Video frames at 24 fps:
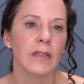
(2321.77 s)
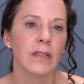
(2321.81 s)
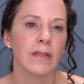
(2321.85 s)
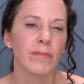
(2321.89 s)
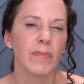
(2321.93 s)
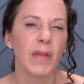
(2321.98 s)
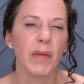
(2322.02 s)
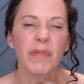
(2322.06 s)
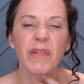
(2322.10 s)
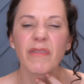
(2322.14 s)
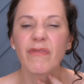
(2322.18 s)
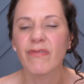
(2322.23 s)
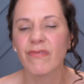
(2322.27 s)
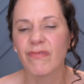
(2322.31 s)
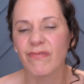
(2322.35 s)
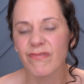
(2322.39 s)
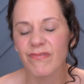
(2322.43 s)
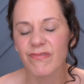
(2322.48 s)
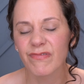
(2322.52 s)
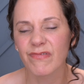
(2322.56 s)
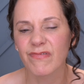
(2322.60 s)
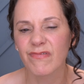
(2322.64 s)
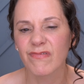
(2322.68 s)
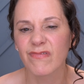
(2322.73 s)
Maybe
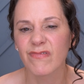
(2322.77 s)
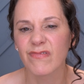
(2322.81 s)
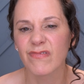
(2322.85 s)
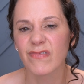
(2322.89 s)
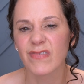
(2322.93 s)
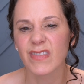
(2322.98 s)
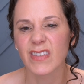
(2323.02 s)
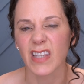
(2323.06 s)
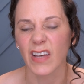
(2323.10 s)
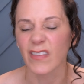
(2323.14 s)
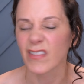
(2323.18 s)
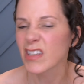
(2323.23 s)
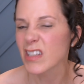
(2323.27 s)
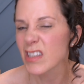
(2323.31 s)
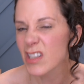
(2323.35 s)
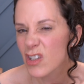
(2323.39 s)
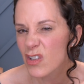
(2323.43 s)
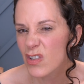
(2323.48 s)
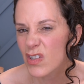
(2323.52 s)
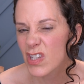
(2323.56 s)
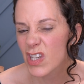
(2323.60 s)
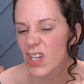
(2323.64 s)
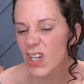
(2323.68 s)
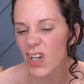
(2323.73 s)
7
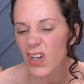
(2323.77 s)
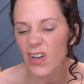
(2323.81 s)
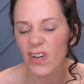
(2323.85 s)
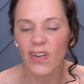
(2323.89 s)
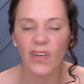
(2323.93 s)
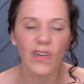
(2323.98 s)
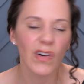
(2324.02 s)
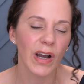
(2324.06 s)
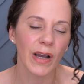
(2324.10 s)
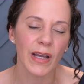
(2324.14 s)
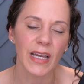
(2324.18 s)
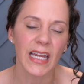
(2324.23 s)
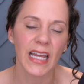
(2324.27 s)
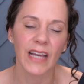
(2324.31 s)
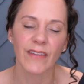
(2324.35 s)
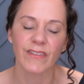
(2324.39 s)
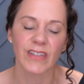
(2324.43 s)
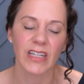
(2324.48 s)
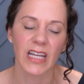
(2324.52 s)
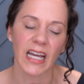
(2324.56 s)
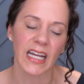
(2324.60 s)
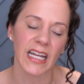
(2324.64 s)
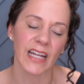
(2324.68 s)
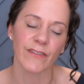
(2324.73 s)
years ago. I'd have
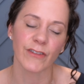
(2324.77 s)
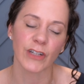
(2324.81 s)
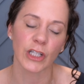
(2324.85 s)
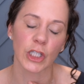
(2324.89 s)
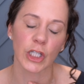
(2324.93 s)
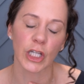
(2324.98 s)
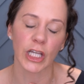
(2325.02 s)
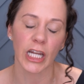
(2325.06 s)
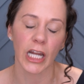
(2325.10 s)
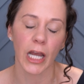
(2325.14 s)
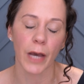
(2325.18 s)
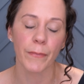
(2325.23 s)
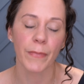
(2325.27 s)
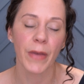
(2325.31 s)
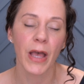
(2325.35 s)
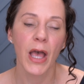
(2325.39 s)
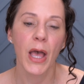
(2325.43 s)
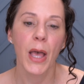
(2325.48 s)
to look it up.